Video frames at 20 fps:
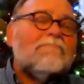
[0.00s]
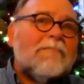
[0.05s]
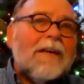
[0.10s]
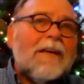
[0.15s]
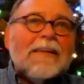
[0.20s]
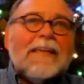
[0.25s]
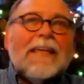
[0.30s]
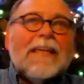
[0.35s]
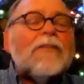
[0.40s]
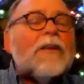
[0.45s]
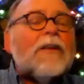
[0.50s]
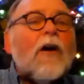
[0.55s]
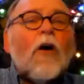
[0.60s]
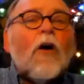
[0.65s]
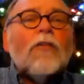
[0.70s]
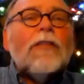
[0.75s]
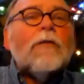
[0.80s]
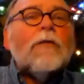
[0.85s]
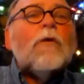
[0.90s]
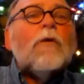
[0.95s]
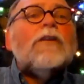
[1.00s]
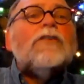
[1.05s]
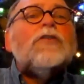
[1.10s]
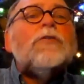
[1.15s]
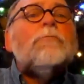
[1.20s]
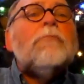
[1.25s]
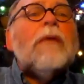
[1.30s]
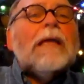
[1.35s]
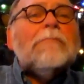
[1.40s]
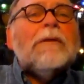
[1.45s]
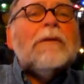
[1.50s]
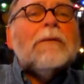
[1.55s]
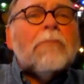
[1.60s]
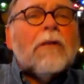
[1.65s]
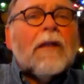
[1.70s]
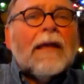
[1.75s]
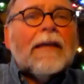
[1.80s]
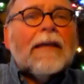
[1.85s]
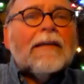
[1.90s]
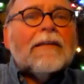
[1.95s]
again, they want to do baby
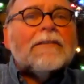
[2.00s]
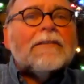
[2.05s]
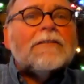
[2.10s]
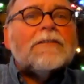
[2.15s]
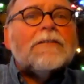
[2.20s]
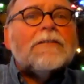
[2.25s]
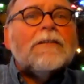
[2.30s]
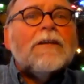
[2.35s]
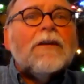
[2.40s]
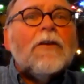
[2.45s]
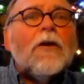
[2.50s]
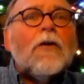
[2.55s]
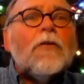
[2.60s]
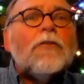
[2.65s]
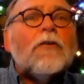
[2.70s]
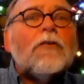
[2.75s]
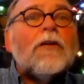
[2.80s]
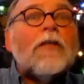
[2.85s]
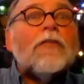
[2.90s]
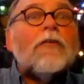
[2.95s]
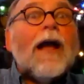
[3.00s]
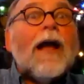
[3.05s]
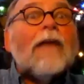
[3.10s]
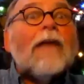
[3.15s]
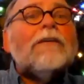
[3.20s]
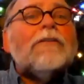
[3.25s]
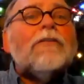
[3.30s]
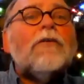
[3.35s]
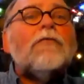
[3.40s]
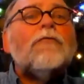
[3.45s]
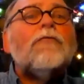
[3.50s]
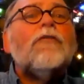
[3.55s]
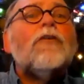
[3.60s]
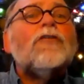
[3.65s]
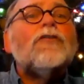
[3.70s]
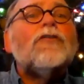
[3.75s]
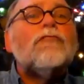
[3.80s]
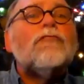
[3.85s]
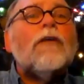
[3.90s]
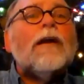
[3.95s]
blankets. They're having their
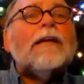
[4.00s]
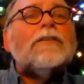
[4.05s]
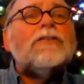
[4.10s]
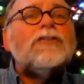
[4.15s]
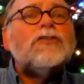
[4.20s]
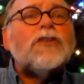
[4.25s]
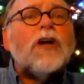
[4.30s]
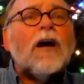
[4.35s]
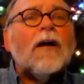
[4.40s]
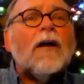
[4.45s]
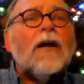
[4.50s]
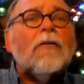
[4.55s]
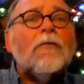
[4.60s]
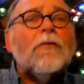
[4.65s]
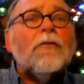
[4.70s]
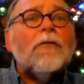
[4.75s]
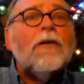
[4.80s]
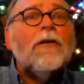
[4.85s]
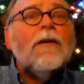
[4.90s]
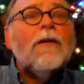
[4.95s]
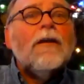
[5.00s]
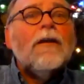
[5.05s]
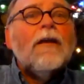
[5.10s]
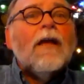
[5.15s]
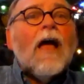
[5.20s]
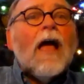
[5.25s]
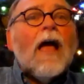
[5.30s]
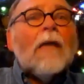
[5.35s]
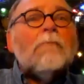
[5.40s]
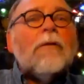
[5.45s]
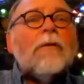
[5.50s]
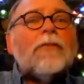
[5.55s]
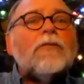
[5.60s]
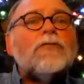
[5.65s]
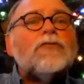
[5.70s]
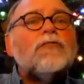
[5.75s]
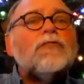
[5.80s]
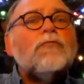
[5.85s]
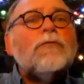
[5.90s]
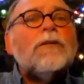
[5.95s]
first grandchild, but
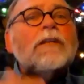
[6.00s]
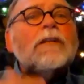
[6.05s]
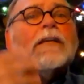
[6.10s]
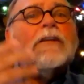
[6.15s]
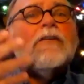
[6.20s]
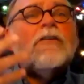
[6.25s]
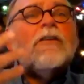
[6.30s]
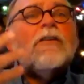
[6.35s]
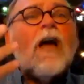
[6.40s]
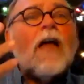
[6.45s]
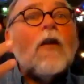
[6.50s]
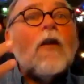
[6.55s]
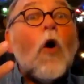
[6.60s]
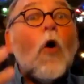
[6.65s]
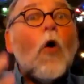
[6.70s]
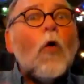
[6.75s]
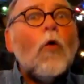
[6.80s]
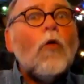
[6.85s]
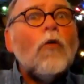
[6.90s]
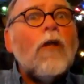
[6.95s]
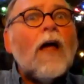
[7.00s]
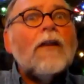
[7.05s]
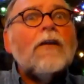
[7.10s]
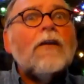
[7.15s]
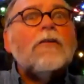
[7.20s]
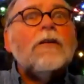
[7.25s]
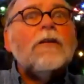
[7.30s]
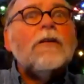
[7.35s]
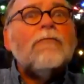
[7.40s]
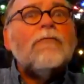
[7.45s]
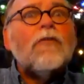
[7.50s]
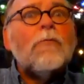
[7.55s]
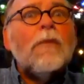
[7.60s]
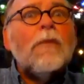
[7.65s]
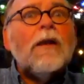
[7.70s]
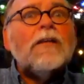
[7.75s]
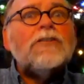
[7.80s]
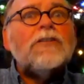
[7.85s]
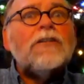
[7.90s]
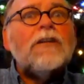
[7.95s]
there's really not a whole lot of good
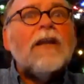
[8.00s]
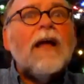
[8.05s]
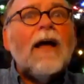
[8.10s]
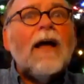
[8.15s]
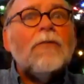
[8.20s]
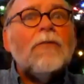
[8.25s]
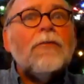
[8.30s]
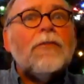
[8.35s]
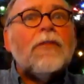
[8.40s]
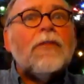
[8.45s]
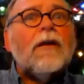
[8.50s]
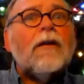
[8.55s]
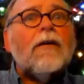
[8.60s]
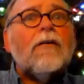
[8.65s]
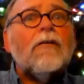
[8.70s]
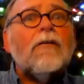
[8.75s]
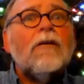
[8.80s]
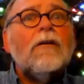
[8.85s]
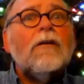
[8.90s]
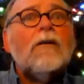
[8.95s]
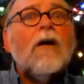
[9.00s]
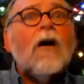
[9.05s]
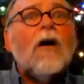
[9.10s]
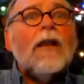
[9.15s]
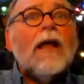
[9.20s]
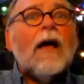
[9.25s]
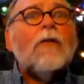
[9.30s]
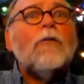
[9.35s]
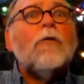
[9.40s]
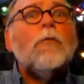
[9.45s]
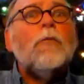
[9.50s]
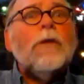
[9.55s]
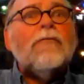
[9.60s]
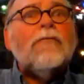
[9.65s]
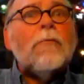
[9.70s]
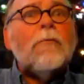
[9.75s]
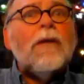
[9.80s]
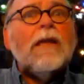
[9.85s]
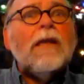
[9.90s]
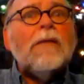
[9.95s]
information out there on how to weave
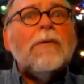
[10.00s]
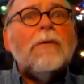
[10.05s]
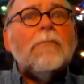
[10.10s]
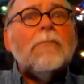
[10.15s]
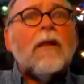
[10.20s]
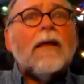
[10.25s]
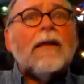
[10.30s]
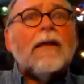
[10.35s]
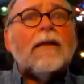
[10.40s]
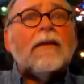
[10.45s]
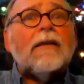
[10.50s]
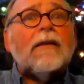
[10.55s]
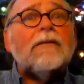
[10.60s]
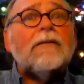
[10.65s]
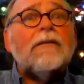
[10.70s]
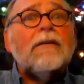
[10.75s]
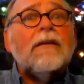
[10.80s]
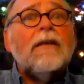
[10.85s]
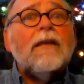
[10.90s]
a baby blanket.